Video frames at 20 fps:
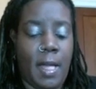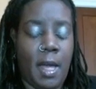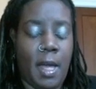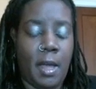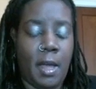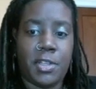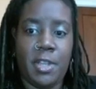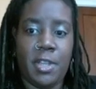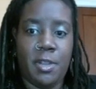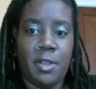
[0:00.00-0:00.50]
I'll
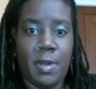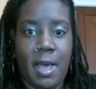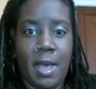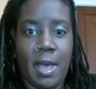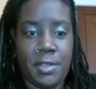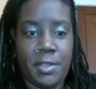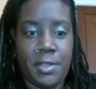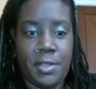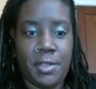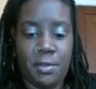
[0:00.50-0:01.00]
show you how
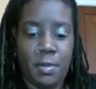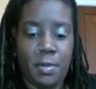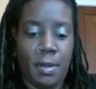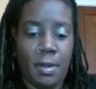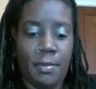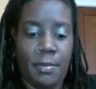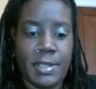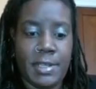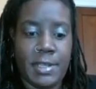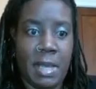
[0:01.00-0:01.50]
to
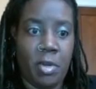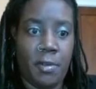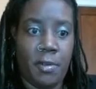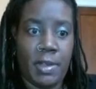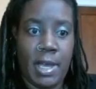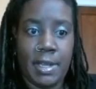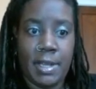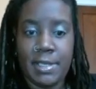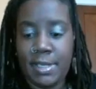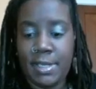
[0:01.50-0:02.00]
the table of
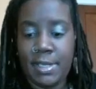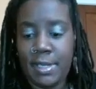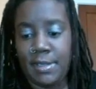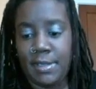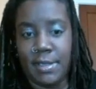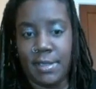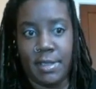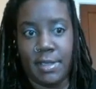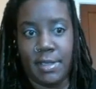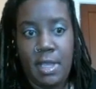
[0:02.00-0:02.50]

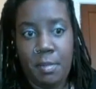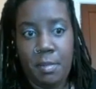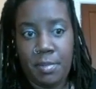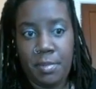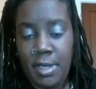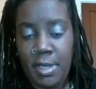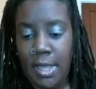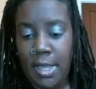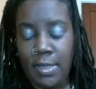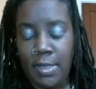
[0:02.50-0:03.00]
contents
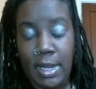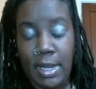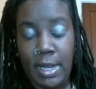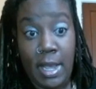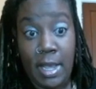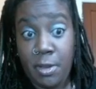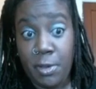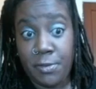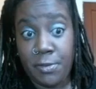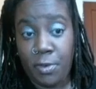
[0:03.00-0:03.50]
plugin that I
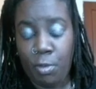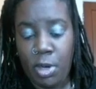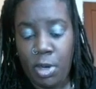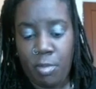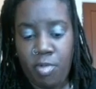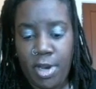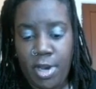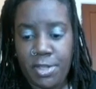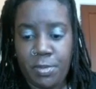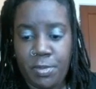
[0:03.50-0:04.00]
use for
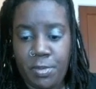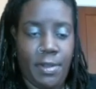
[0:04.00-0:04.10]
WordPress.